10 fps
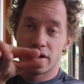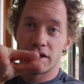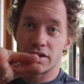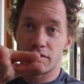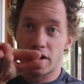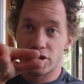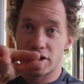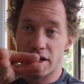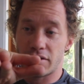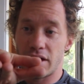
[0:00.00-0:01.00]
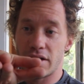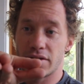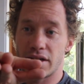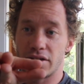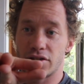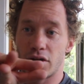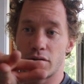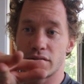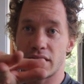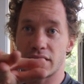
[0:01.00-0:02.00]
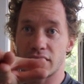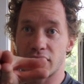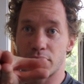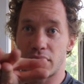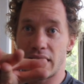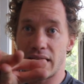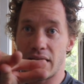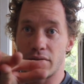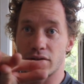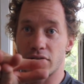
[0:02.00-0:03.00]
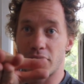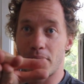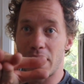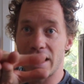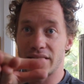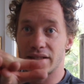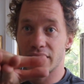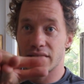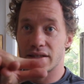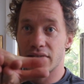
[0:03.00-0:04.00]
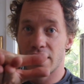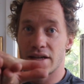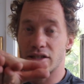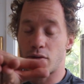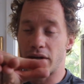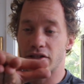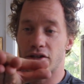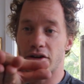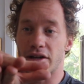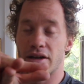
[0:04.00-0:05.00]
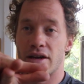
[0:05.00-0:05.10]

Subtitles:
is flush to that ground and your toes get to splay out, so your base is quite sturdy.